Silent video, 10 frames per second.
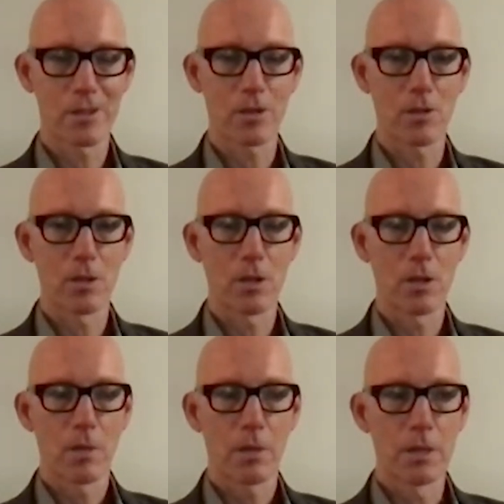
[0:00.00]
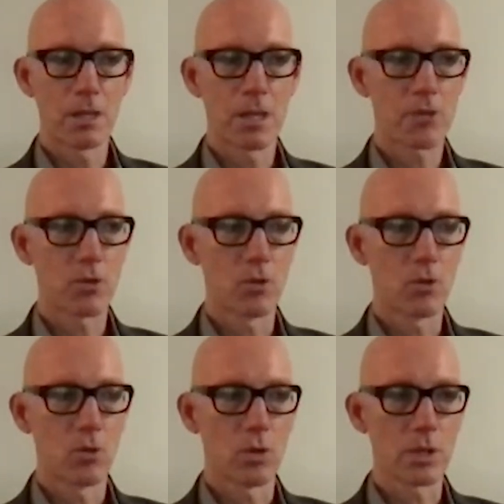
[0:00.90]
You know? I mean, international
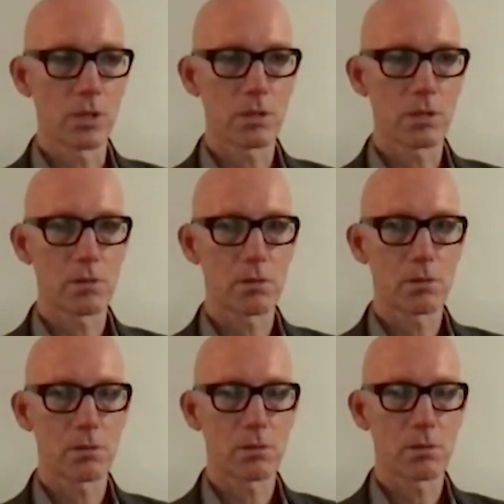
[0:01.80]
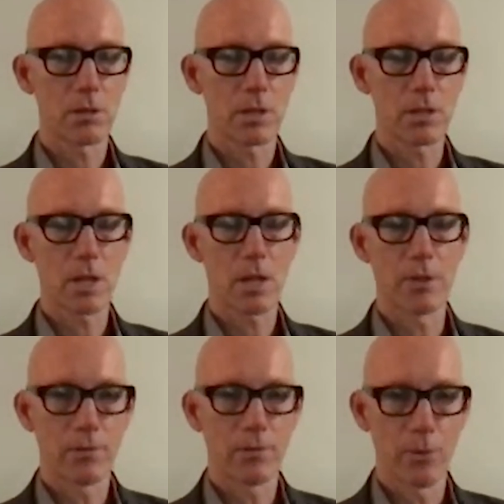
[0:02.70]
law is, you know, doesn't have
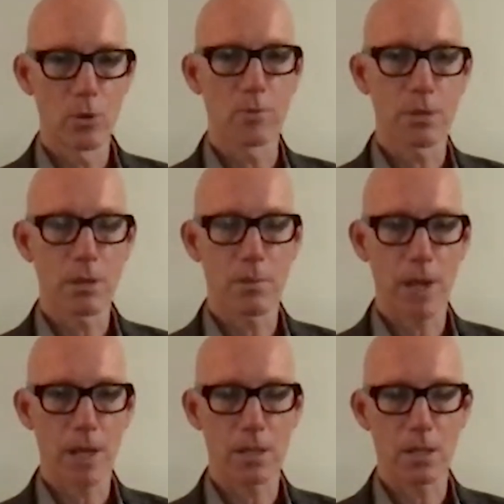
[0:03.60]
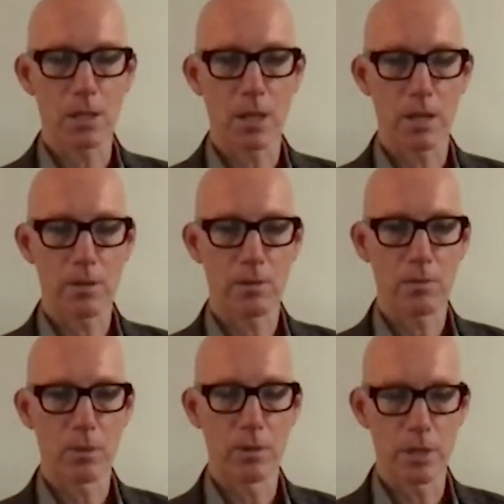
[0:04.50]
an enforcement capacity like
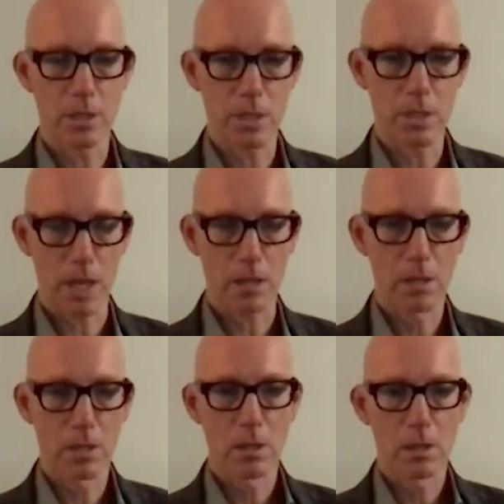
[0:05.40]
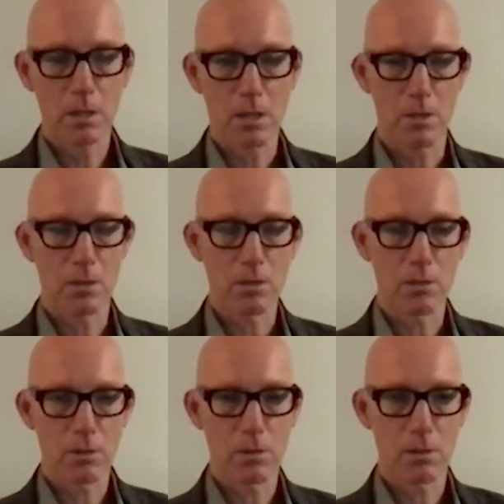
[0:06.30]
within a state. So it's a,
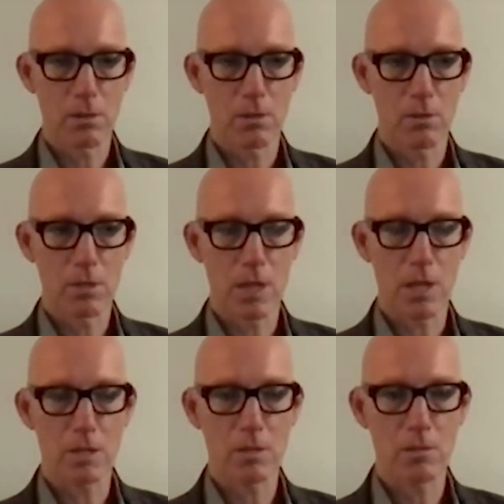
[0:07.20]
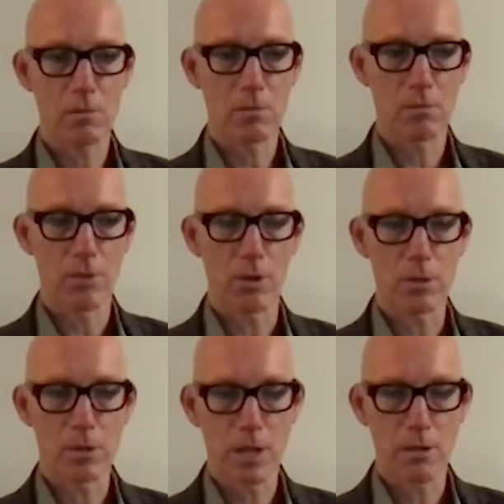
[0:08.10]
you know, states
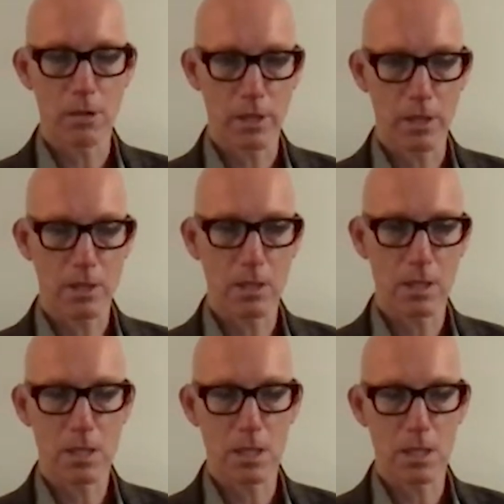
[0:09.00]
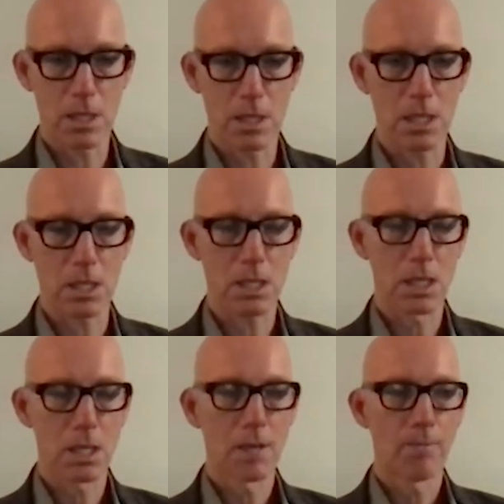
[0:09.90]
voluntarily accede to these things.
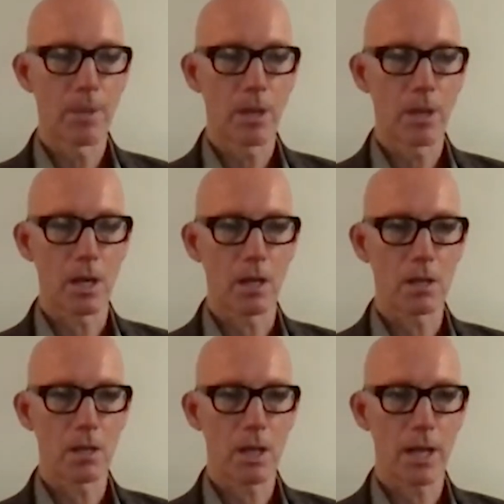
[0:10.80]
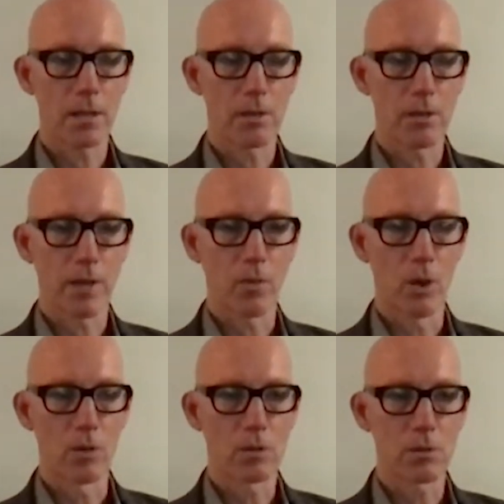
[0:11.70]
Uh, and they
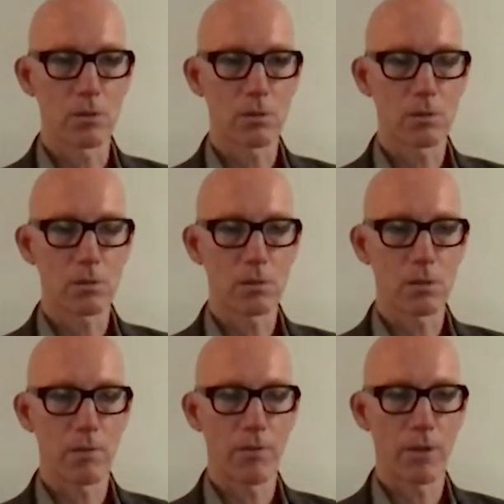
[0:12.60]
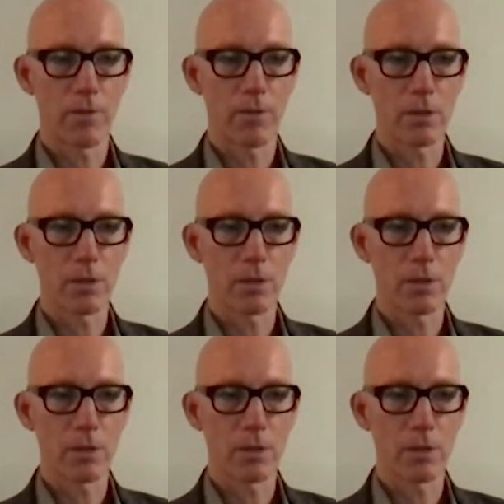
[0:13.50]
won't if if it,